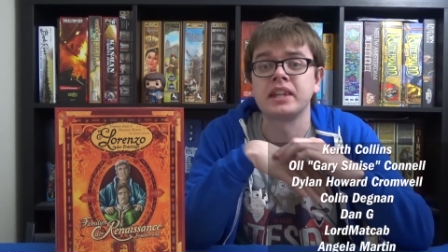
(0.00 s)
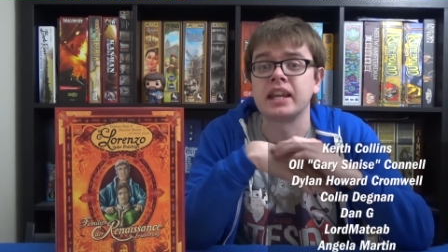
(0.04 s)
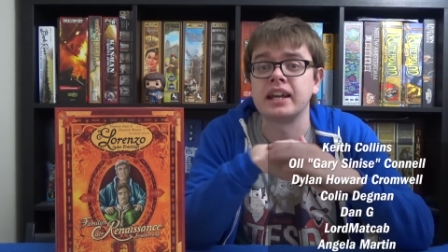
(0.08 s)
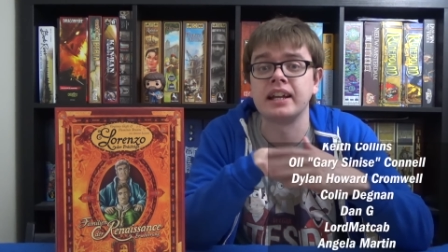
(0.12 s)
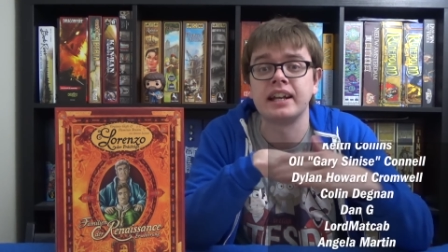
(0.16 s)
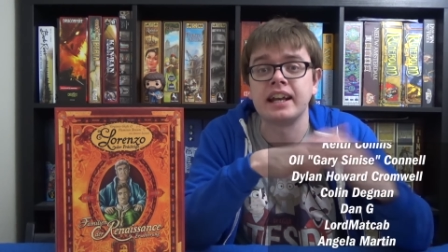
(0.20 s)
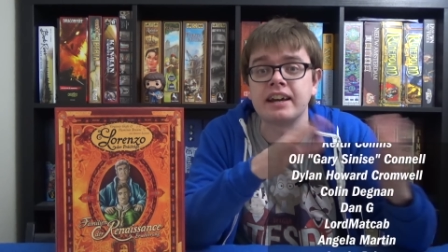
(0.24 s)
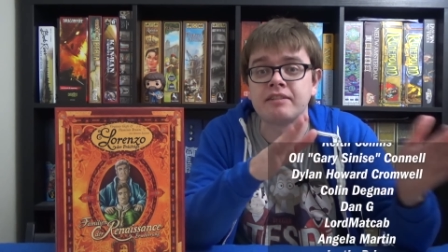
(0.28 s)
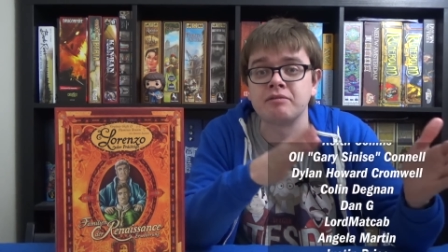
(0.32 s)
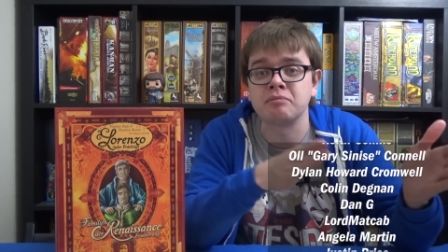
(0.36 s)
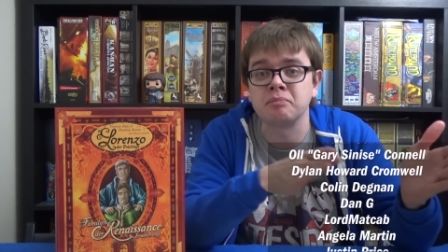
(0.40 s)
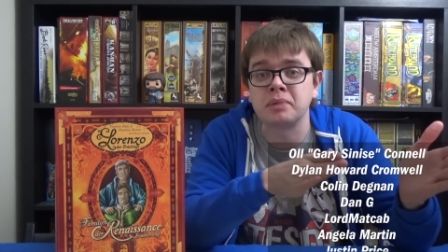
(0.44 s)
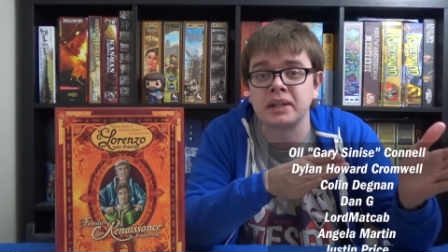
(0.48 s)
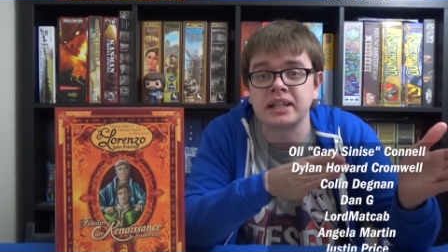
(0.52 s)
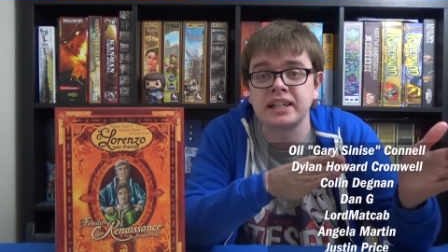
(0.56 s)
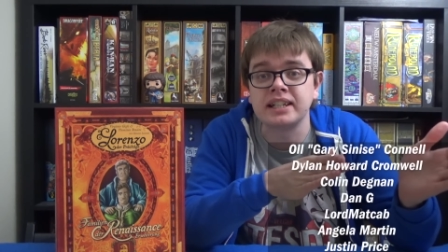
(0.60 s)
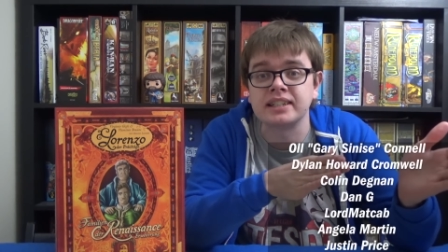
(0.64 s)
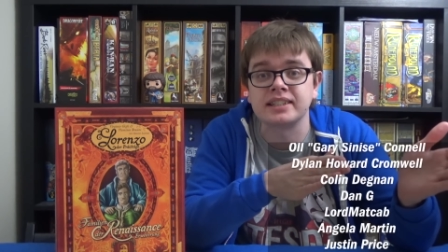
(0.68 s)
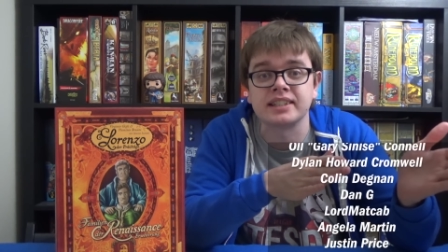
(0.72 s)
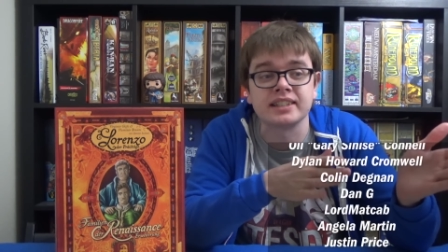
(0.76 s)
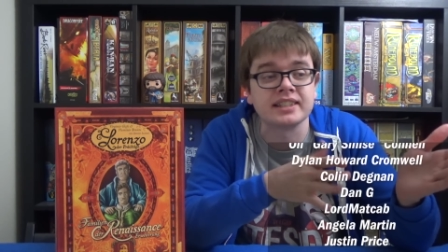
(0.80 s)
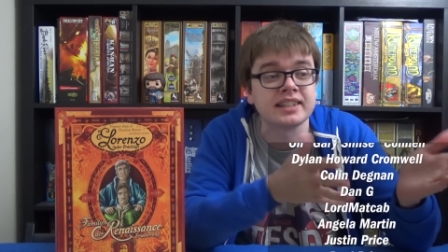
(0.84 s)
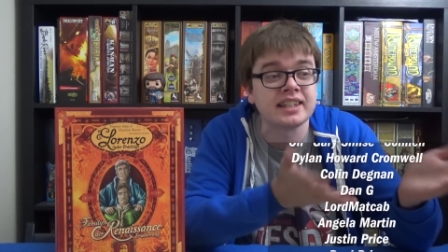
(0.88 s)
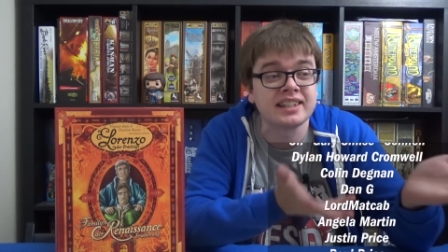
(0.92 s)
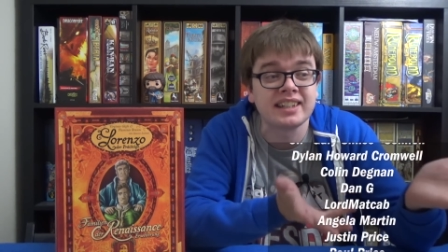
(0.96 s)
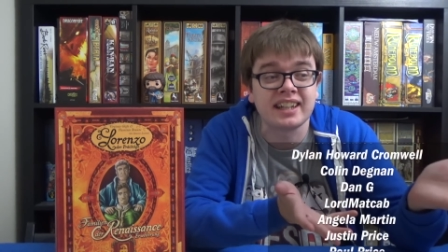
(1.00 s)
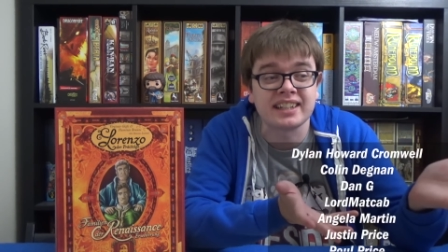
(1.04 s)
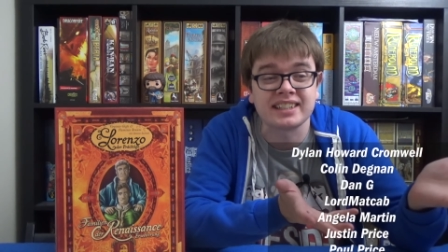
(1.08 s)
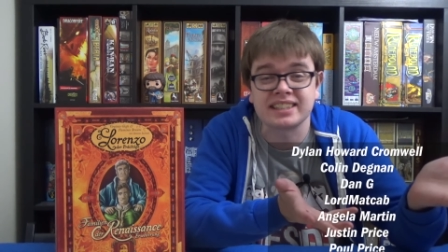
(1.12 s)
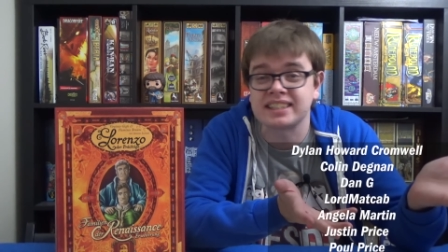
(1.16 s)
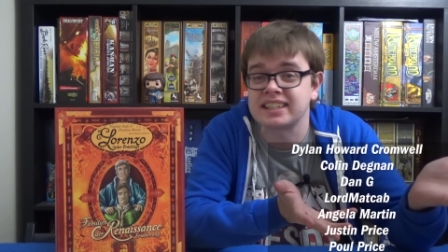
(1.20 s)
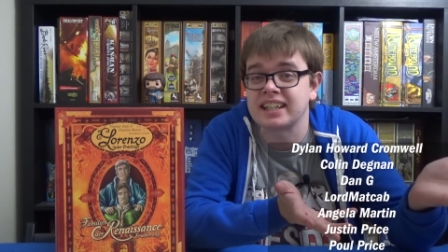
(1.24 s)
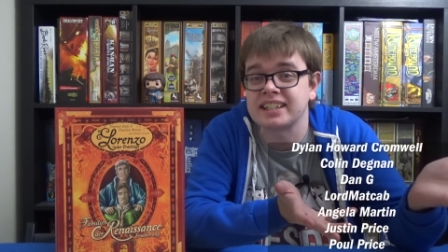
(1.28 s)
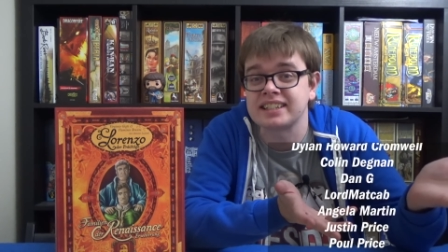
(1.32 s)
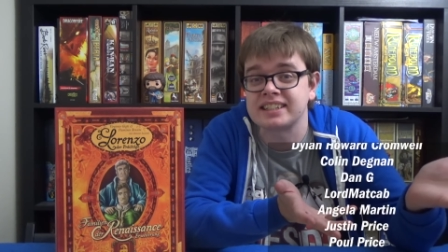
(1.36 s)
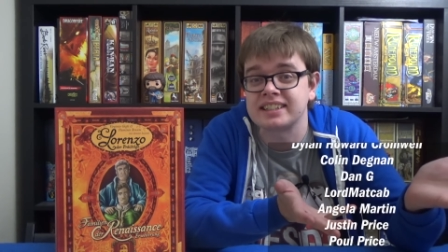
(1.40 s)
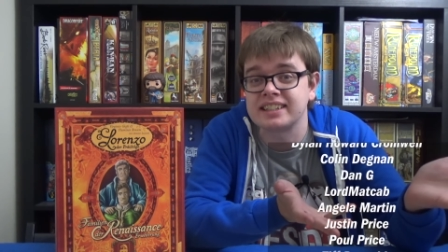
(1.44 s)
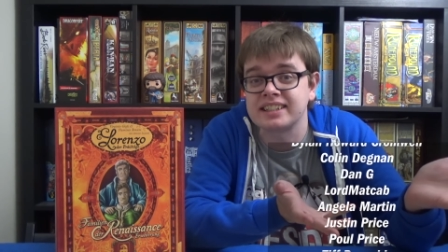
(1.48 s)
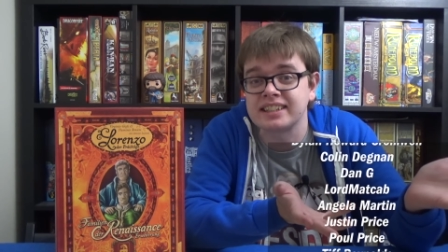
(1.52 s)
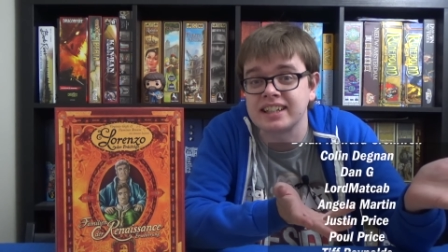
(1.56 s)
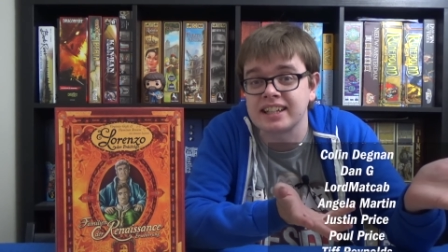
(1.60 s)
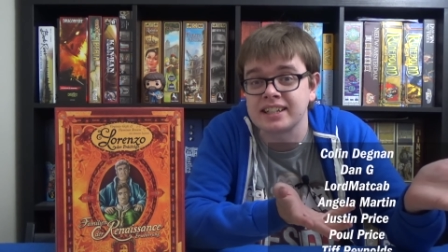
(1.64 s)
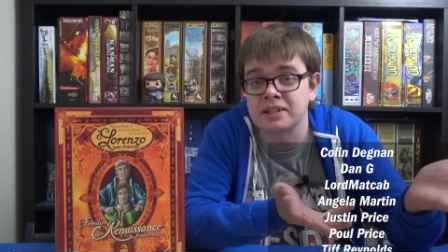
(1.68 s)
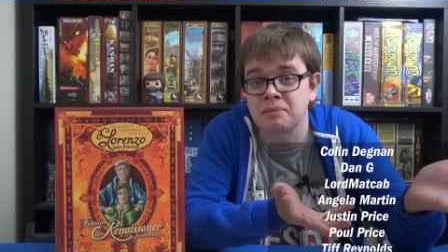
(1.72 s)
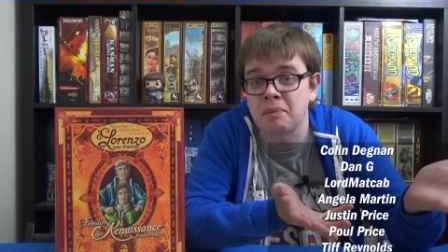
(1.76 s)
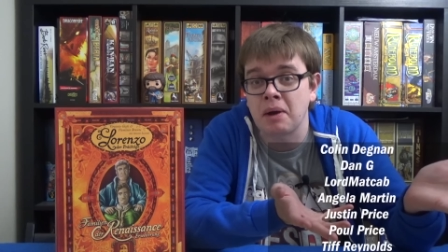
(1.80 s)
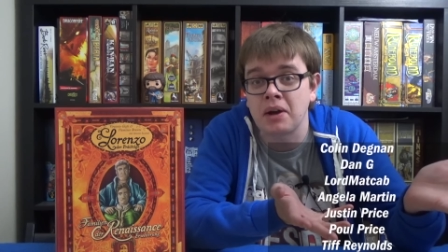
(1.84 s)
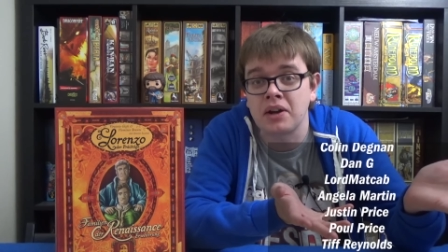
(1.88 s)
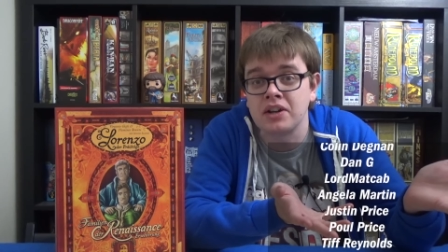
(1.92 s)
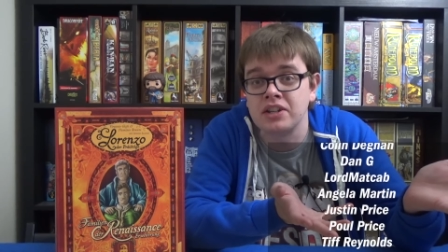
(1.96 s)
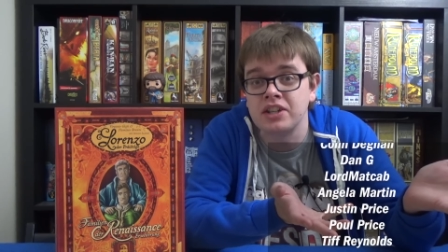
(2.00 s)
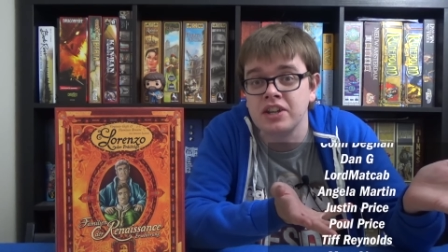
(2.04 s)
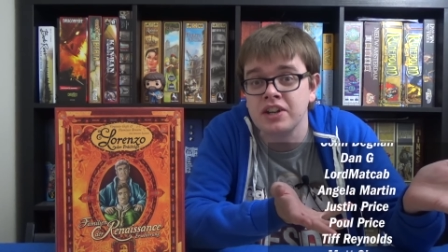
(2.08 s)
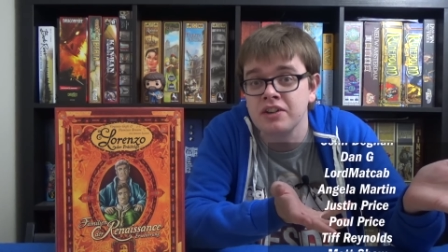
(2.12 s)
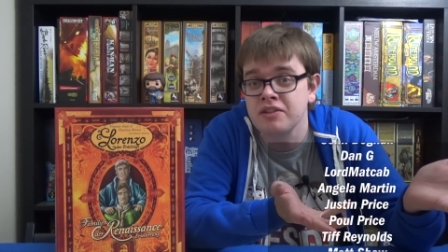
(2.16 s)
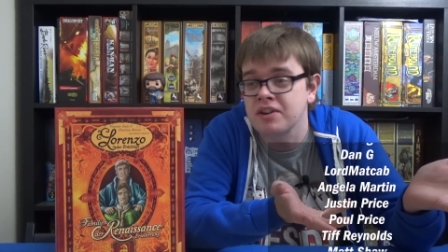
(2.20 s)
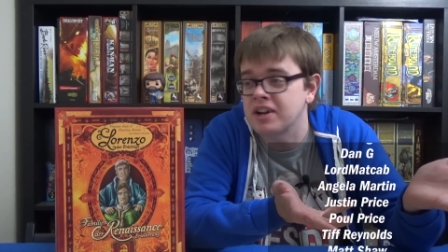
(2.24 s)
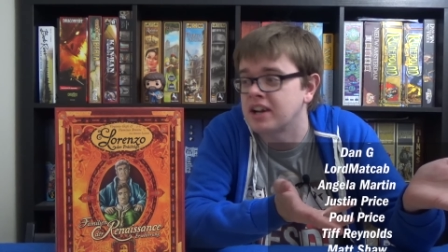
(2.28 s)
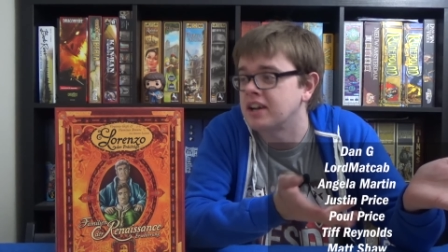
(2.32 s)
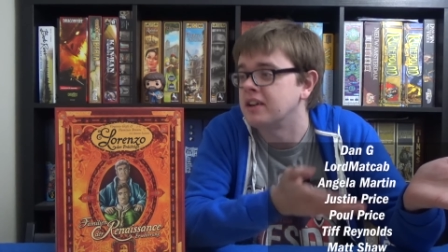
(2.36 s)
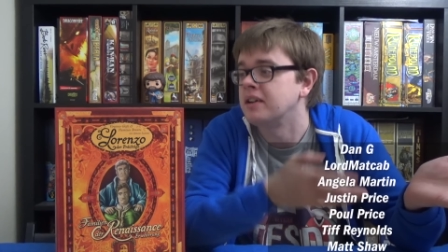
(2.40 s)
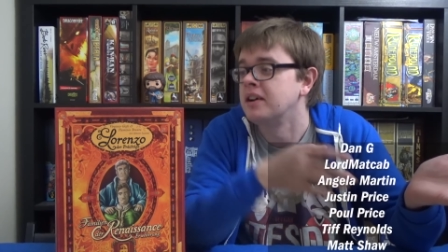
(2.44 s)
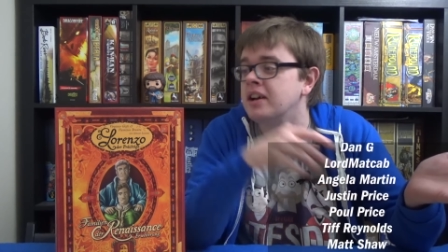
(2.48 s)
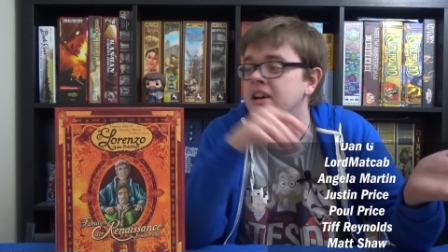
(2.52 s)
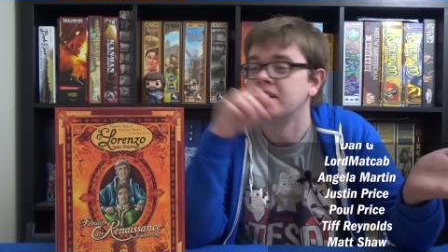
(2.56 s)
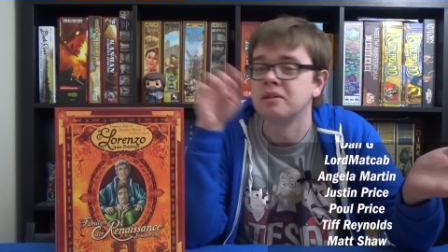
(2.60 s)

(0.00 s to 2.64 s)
and haven't played it since then. That's that's that's about a year ago.